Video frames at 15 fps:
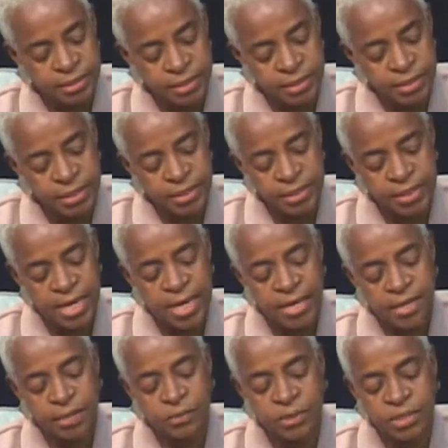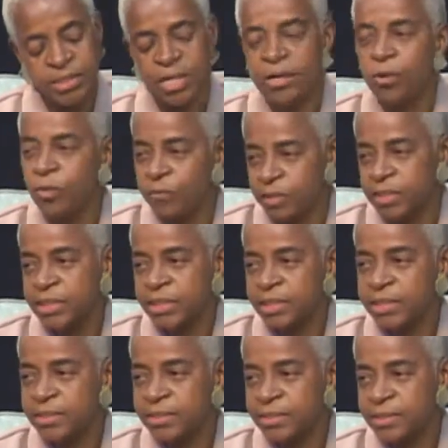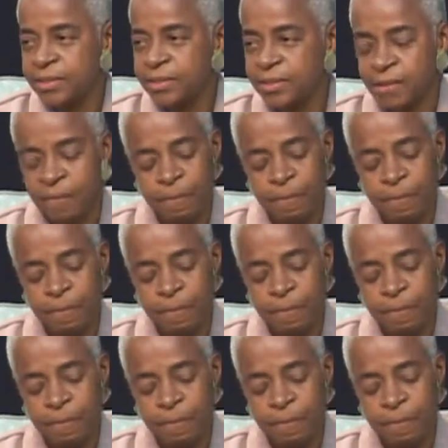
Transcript: The Tisane we send overseas.